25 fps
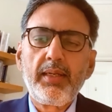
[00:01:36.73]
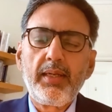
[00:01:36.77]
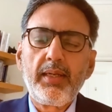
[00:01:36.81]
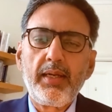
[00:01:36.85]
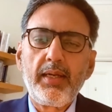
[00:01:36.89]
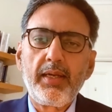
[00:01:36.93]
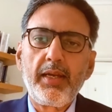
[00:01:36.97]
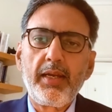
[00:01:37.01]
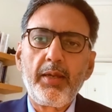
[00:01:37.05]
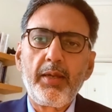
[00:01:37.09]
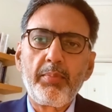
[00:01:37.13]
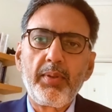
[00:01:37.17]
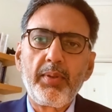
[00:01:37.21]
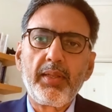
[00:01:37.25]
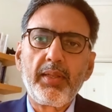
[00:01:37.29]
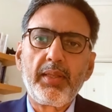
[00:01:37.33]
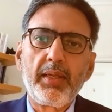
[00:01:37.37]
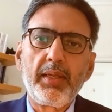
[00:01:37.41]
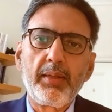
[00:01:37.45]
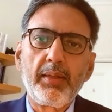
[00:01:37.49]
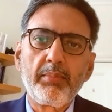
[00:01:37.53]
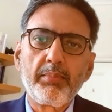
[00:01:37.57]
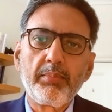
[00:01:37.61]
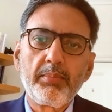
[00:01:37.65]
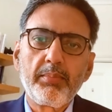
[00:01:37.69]
enable
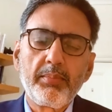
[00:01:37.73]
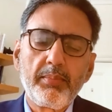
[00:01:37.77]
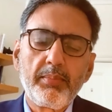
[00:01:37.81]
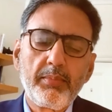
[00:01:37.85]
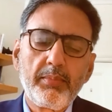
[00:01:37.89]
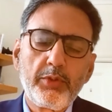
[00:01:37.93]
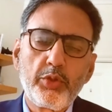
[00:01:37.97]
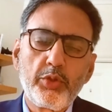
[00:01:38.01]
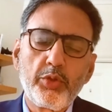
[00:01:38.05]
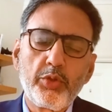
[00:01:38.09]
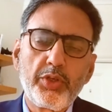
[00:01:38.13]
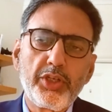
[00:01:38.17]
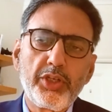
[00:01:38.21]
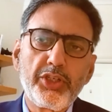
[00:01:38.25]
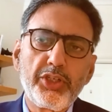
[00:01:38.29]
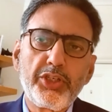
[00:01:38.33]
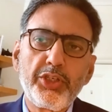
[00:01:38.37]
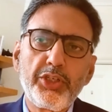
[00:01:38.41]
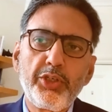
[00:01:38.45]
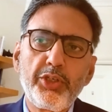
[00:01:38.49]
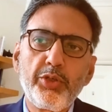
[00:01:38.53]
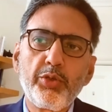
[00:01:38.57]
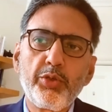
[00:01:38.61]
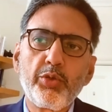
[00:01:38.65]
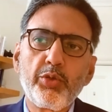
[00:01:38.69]
them to
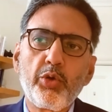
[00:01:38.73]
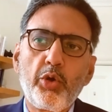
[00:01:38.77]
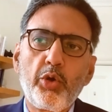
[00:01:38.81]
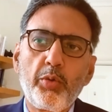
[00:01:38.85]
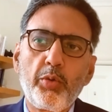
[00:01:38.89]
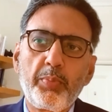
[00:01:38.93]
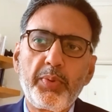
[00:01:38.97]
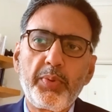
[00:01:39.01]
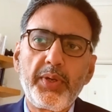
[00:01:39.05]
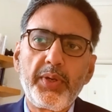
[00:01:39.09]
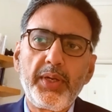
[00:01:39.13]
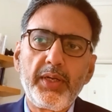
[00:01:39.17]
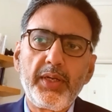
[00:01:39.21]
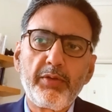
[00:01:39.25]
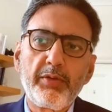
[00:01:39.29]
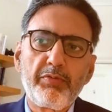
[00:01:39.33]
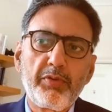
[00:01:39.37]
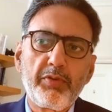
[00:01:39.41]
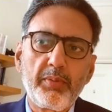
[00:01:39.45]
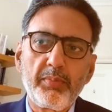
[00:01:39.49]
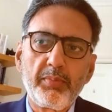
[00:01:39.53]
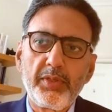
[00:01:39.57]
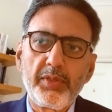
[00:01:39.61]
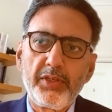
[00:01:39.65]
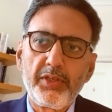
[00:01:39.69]
continue to operate
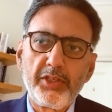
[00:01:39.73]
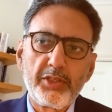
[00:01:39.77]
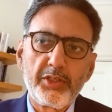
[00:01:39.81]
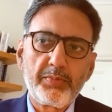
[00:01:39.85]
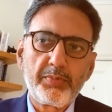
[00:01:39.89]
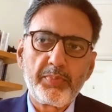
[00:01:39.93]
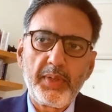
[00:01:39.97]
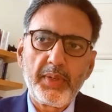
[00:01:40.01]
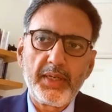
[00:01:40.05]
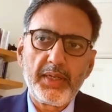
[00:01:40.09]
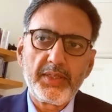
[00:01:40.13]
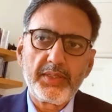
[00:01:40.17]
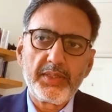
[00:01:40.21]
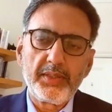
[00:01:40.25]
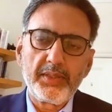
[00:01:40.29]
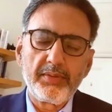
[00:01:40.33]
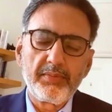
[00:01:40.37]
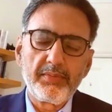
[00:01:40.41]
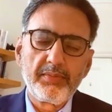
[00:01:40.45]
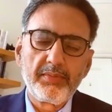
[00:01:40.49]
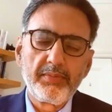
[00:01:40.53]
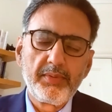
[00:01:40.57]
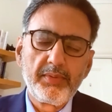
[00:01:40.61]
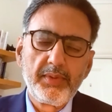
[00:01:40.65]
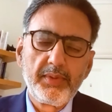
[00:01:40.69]
from their
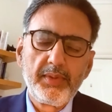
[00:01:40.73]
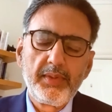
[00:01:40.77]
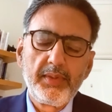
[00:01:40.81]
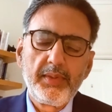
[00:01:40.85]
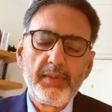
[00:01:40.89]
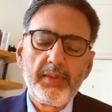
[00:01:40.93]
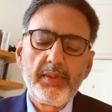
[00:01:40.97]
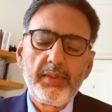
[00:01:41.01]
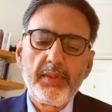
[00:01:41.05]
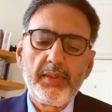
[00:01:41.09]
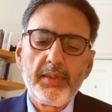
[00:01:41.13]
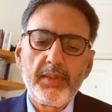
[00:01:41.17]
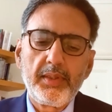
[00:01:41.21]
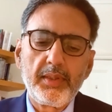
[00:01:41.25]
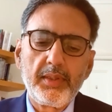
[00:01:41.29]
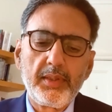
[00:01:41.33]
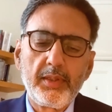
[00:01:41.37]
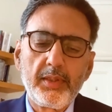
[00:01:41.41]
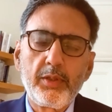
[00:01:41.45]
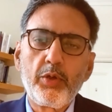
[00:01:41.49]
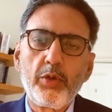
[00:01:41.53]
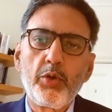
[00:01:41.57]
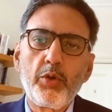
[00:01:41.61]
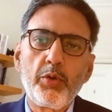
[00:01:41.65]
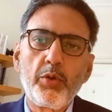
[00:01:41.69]
respective
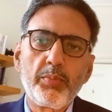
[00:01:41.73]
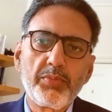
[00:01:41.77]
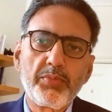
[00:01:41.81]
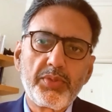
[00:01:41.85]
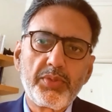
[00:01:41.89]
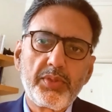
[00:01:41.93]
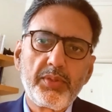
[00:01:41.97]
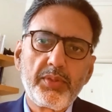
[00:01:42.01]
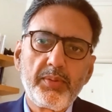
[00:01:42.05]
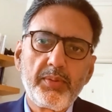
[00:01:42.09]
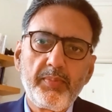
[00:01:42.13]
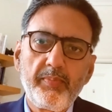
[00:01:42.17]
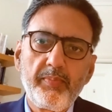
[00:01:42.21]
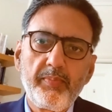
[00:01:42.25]
homes.